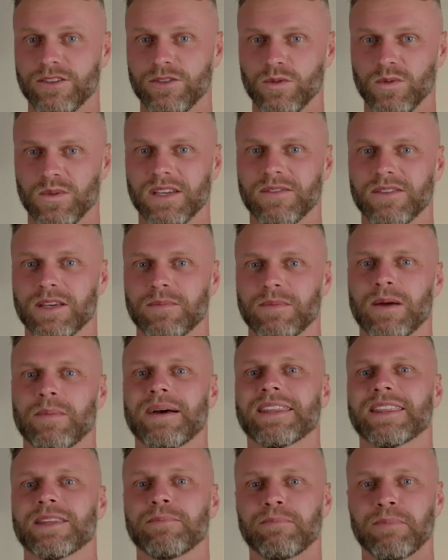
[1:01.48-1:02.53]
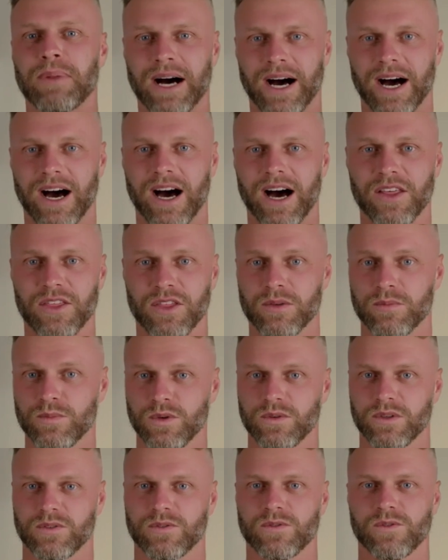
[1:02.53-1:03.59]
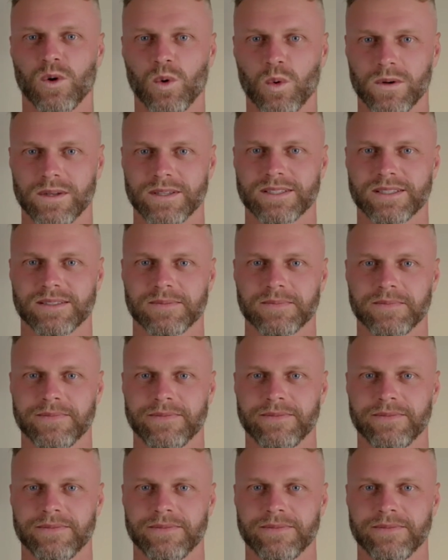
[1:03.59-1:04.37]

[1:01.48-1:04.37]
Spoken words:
that you give them about the path moving forwards?